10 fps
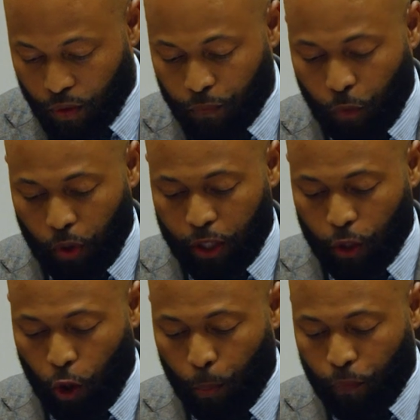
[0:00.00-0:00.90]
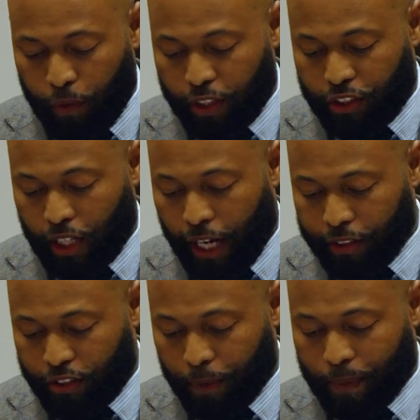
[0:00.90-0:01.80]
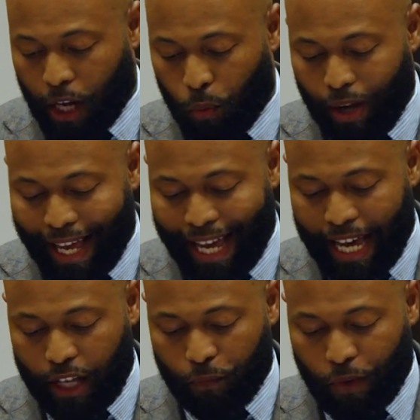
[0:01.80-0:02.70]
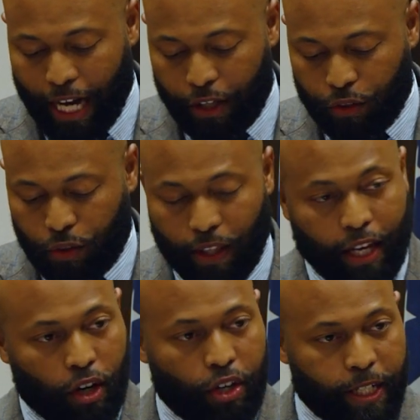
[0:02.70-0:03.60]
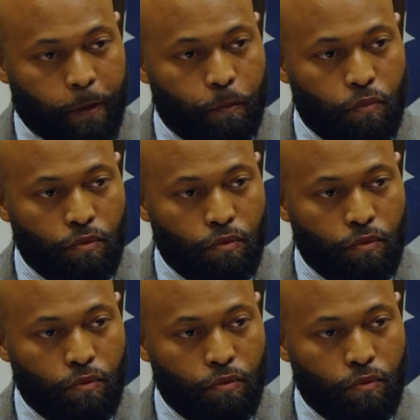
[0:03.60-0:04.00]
for a global village concept that will add value to the area